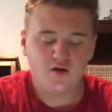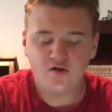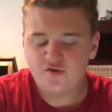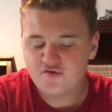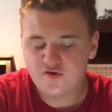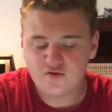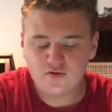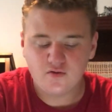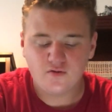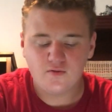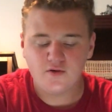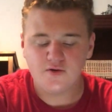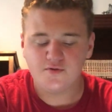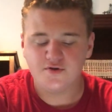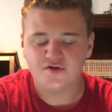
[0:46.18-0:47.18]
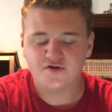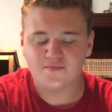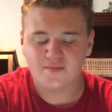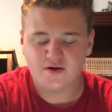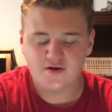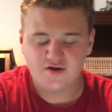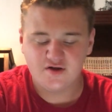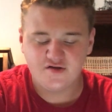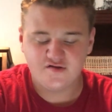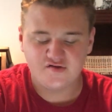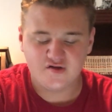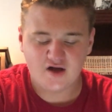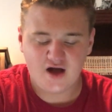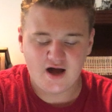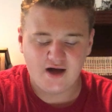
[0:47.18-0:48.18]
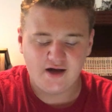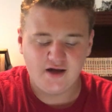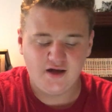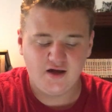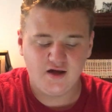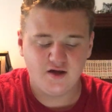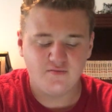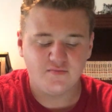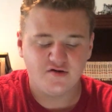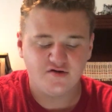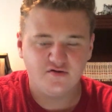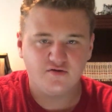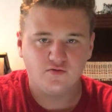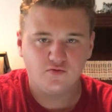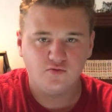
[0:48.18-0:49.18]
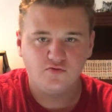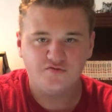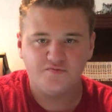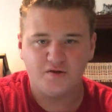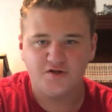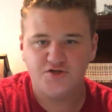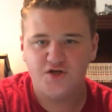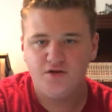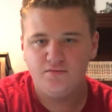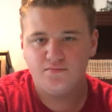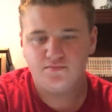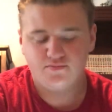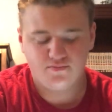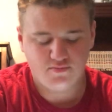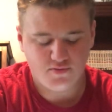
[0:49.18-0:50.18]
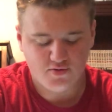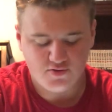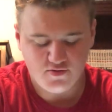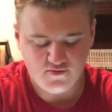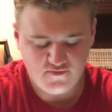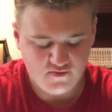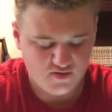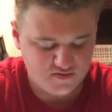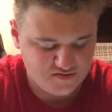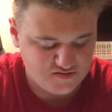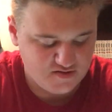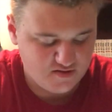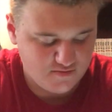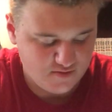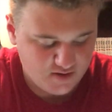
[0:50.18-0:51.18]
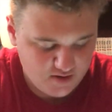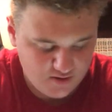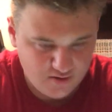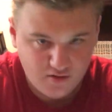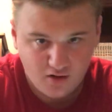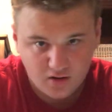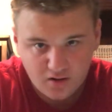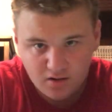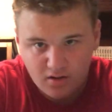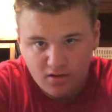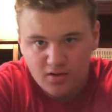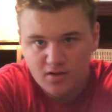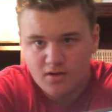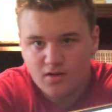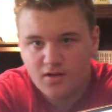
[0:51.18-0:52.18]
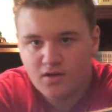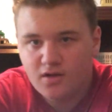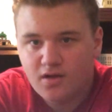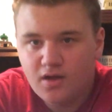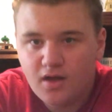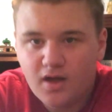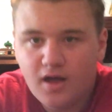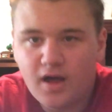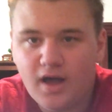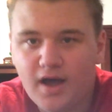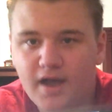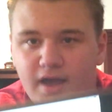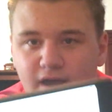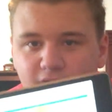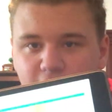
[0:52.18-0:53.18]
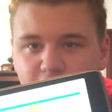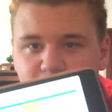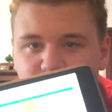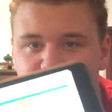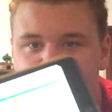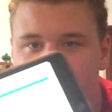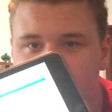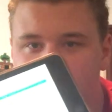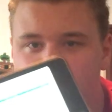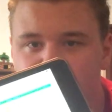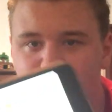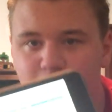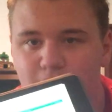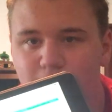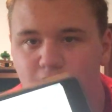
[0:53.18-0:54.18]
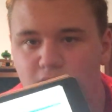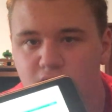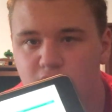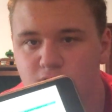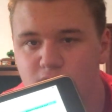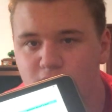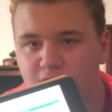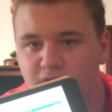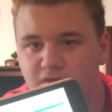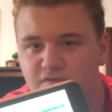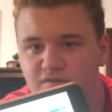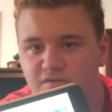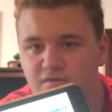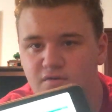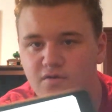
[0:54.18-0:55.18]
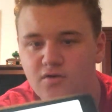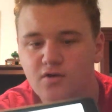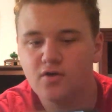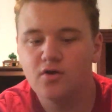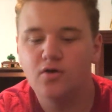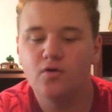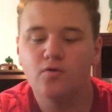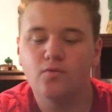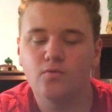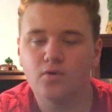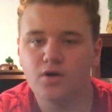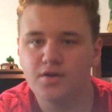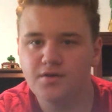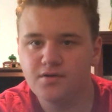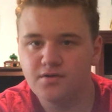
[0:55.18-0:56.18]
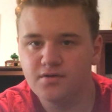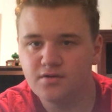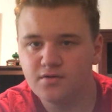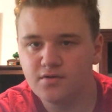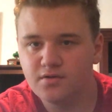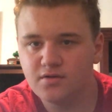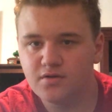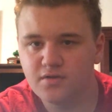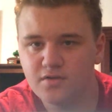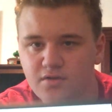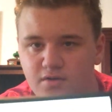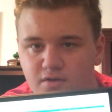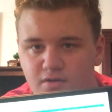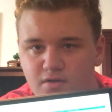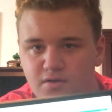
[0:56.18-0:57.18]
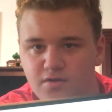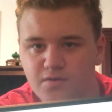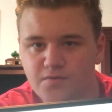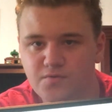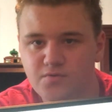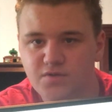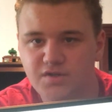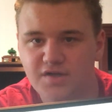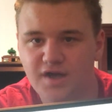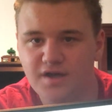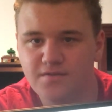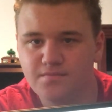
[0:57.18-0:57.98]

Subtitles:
So, what I want to talk about is in my Google spreadsheet, don't know if you can see it right here, I have my manga ranked 1 through 10.